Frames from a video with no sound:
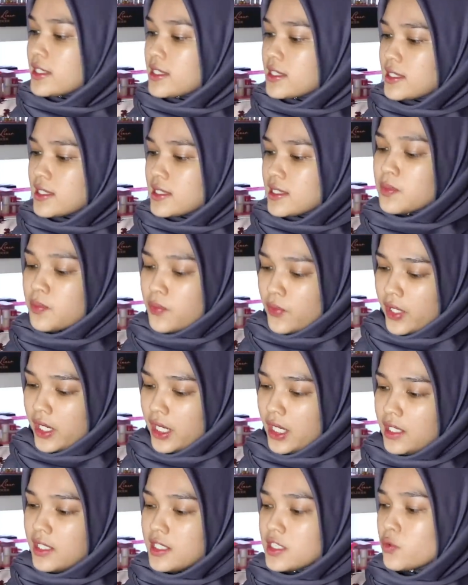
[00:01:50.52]
this
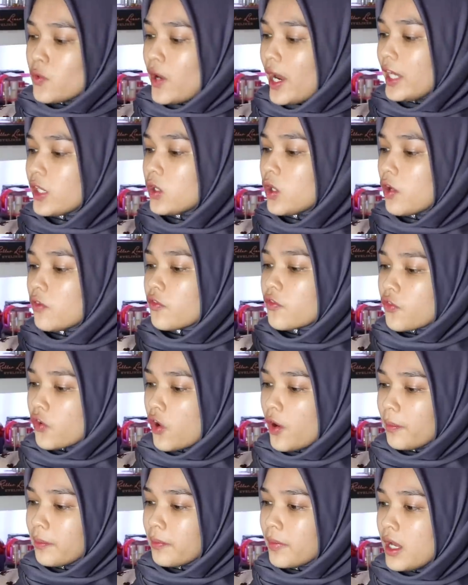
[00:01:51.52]
spray. This one I got
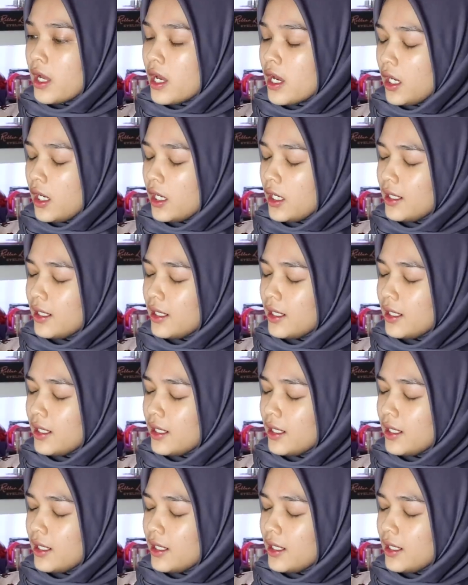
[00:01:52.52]
from